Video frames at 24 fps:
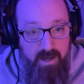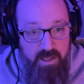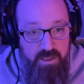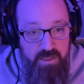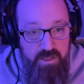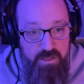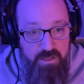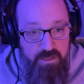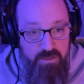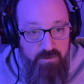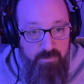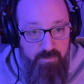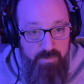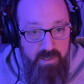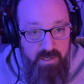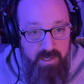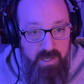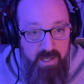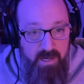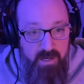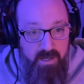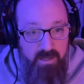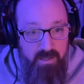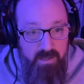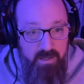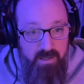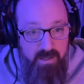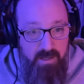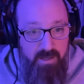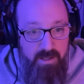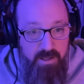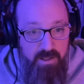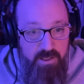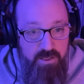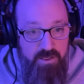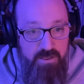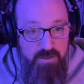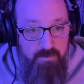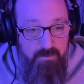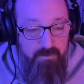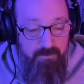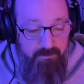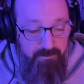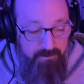guy since the beginning, is